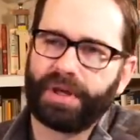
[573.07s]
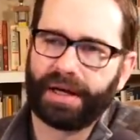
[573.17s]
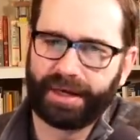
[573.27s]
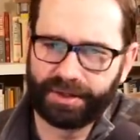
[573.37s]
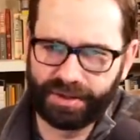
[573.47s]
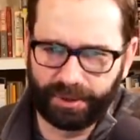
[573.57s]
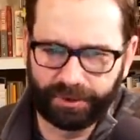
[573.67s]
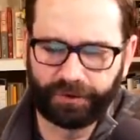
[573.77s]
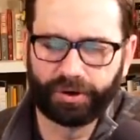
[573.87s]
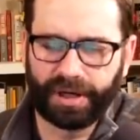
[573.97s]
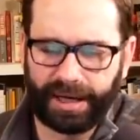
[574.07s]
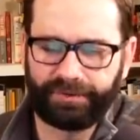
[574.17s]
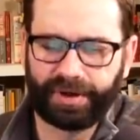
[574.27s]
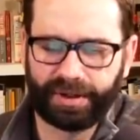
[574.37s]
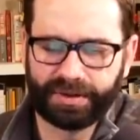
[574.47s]
And I can say with full
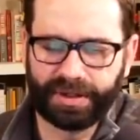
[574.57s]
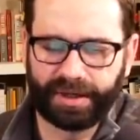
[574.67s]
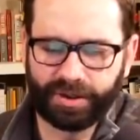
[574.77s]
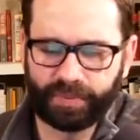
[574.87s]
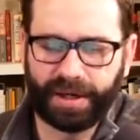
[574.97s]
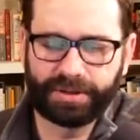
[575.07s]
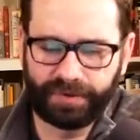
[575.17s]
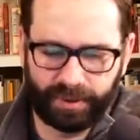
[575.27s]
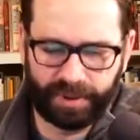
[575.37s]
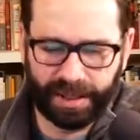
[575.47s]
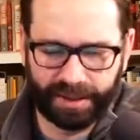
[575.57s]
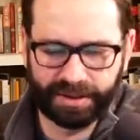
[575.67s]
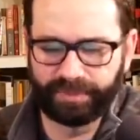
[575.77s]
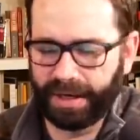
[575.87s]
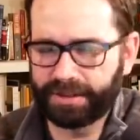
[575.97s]
confidence that ExpressVPN
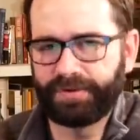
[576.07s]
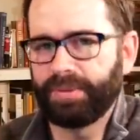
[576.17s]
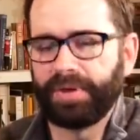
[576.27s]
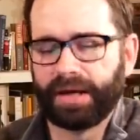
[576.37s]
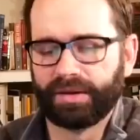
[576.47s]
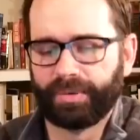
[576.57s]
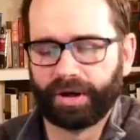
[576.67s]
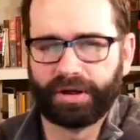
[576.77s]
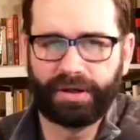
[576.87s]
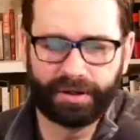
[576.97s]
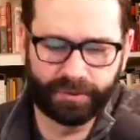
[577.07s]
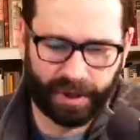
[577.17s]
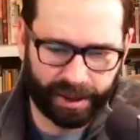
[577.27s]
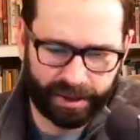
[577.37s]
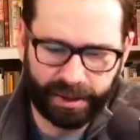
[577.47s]
is the best VPN on the market. Here's
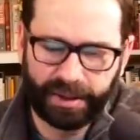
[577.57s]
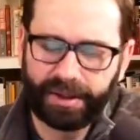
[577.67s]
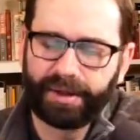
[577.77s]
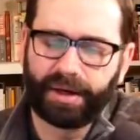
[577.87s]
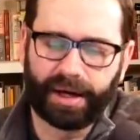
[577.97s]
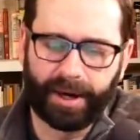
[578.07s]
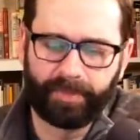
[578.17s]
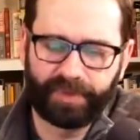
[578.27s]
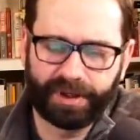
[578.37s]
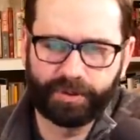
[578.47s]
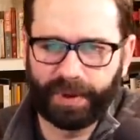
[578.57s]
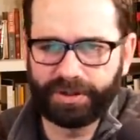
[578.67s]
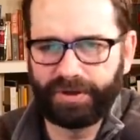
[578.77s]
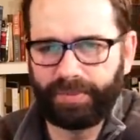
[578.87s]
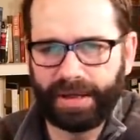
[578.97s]
why. Um,
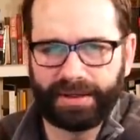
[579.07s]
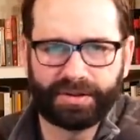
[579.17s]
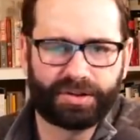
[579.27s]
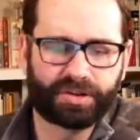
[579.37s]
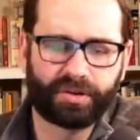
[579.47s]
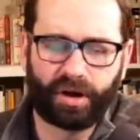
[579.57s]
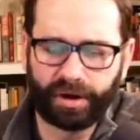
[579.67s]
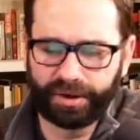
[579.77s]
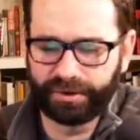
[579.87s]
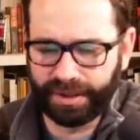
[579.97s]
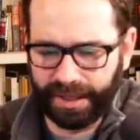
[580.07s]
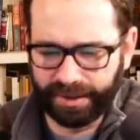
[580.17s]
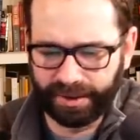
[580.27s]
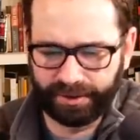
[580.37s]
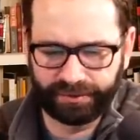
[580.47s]
ExpressVPN doesn't just log your
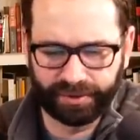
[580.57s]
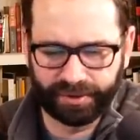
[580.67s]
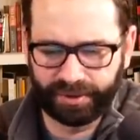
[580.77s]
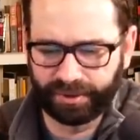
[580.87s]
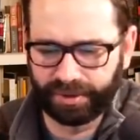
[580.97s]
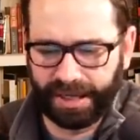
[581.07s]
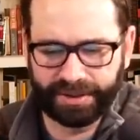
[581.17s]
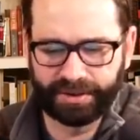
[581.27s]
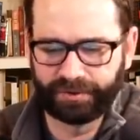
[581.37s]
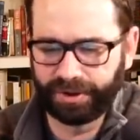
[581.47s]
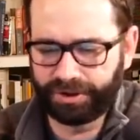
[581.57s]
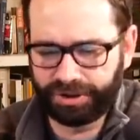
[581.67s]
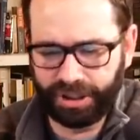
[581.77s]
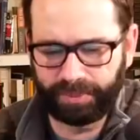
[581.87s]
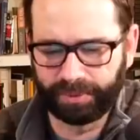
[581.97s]
data. They have uh, you know lots of really
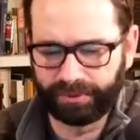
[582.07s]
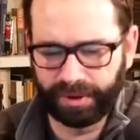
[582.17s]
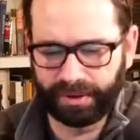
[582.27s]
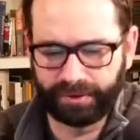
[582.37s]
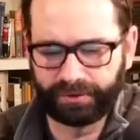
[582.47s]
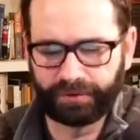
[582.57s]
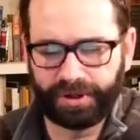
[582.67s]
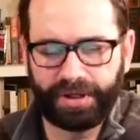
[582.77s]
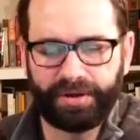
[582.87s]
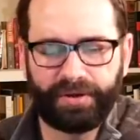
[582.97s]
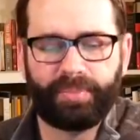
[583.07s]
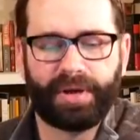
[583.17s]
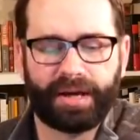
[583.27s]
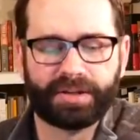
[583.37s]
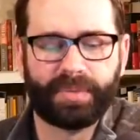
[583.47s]
cheap and, and free
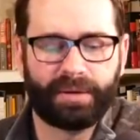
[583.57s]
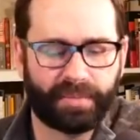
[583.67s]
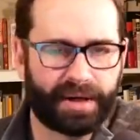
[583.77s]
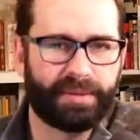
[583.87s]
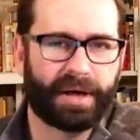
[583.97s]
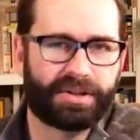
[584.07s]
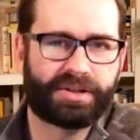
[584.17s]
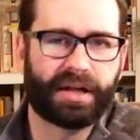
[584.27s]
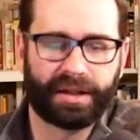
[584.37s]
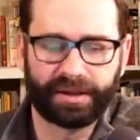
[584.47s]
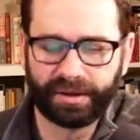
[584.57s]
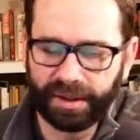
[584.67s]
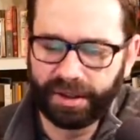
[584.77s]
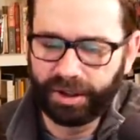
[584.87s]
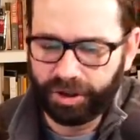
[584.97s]
VPNs make money by selling
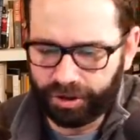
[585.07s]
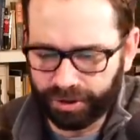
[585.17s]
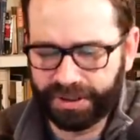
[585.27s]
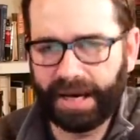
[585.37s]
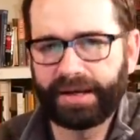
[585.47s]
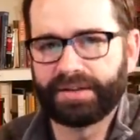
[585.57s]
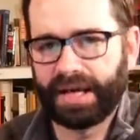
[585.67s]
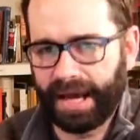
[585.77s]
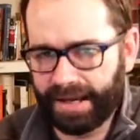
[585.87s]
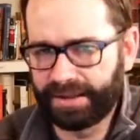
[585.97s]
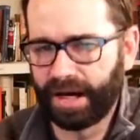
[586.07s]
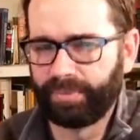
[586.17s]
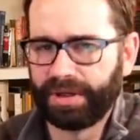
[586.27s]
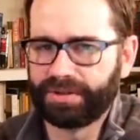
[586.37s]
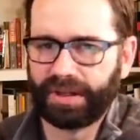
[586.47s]
your data to ad
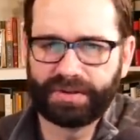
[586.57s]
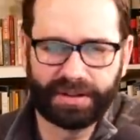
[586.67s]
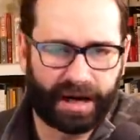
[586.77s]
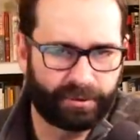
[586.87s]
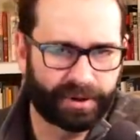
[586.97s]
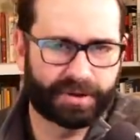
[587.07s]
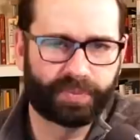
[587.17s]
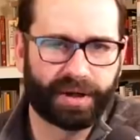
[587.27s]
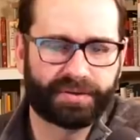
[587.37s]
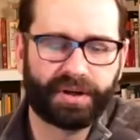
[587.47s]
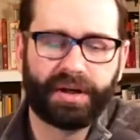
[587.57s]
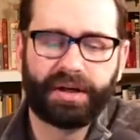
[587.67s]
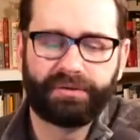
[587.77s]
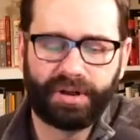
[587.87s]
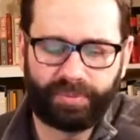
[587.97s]
companies. That's not what Express
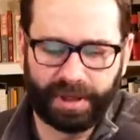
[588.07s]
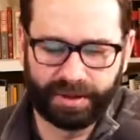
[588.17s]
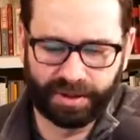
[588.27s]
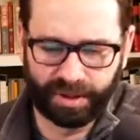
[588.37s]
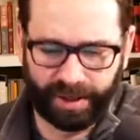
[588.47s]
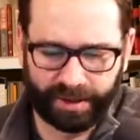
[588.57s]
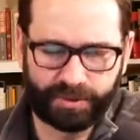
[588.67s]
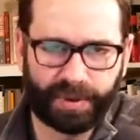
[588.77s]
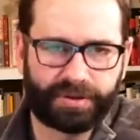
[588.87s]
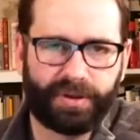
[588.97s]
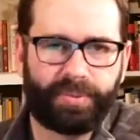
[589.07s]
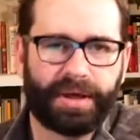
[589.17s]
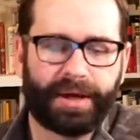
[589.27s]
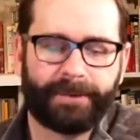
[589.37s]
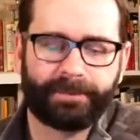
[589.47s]
VPN is all about.
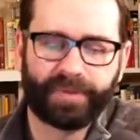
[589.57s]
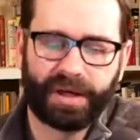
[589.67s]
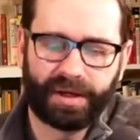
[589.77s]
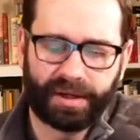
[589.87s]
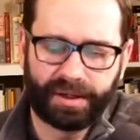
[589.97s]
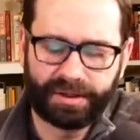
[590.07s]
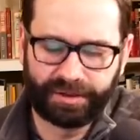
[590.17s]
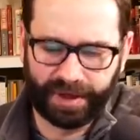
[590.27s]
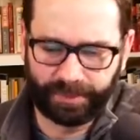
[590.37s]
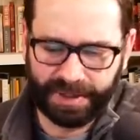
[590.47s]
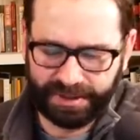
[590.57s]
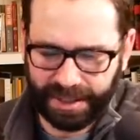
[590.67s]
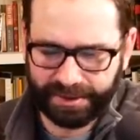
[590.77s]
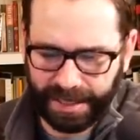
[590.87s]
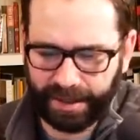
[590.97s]
ExpressVPN developed a
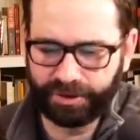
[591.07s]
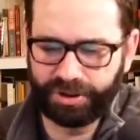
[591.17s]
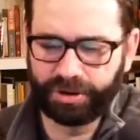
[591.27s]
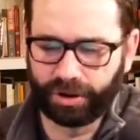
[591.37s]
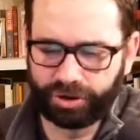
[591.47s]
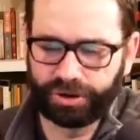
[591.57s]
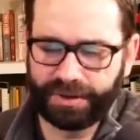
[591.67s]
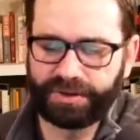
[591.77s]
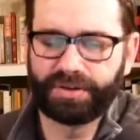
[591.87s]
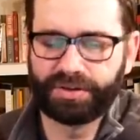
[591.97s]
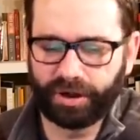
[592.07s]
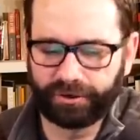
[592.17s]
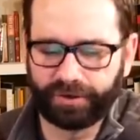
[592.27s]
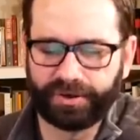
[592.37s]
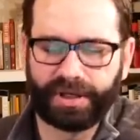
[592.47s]
technology called Trusted
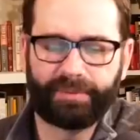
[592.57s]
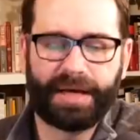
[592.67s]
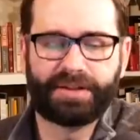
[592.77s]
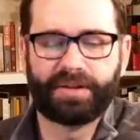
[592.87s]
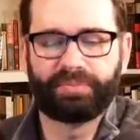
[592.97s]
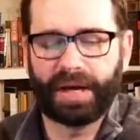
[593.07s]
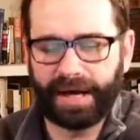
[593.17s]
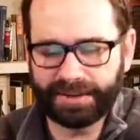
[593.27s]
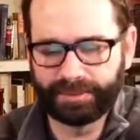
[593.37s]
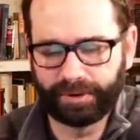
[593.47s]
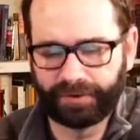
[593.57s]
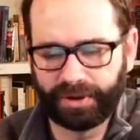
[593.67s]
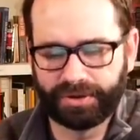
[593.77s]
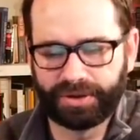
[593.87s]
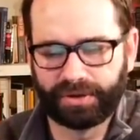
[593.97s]
Server that it makes it impossible for
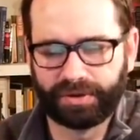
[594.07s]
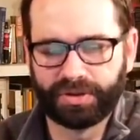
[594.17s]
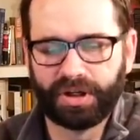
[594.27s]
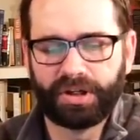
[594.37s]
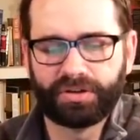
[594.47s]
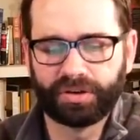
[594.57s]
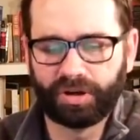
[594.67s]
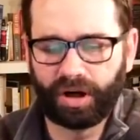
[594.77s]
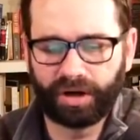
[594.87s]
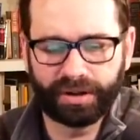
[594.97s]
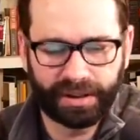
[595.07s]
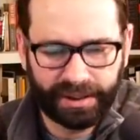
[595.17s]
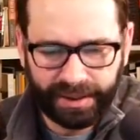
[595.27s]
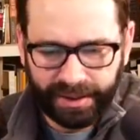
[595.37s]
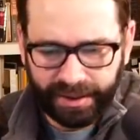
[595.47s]
their servers to log
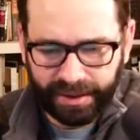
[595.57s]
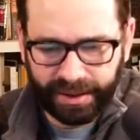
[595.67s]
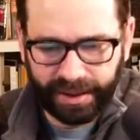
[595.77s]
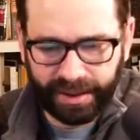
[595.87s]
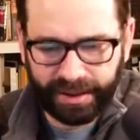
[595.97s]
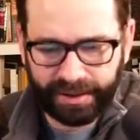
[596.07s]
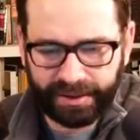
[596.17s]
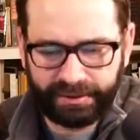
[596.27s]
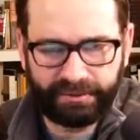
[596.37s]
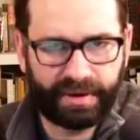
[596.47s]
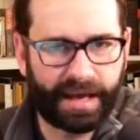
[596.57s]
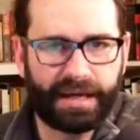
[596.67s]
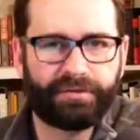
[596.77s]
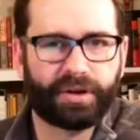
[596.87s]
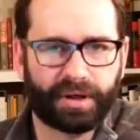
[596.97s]
uh,
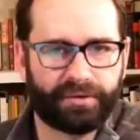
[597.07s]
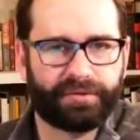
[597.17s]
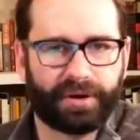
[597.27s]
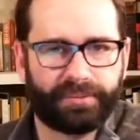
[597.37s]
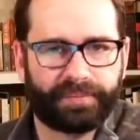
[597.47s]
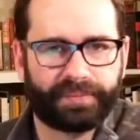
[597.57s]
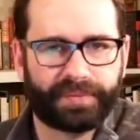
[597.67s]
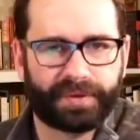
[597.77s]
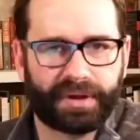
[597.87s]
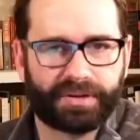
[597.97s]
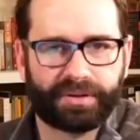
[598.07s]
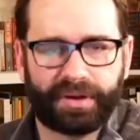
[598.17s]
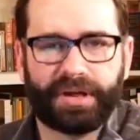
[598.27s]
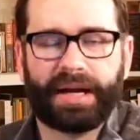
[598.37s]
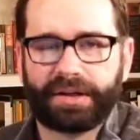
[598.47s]
any of your info. Okay, so
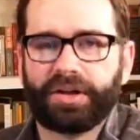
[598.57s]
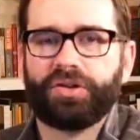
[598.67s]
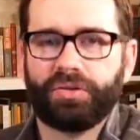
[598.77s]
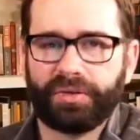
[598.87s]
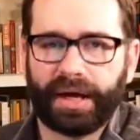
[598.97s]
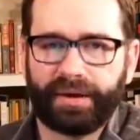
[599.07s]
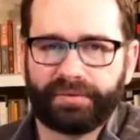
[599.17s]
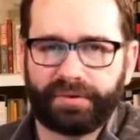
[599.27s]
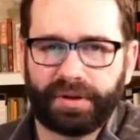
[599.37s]
they're not going to do that.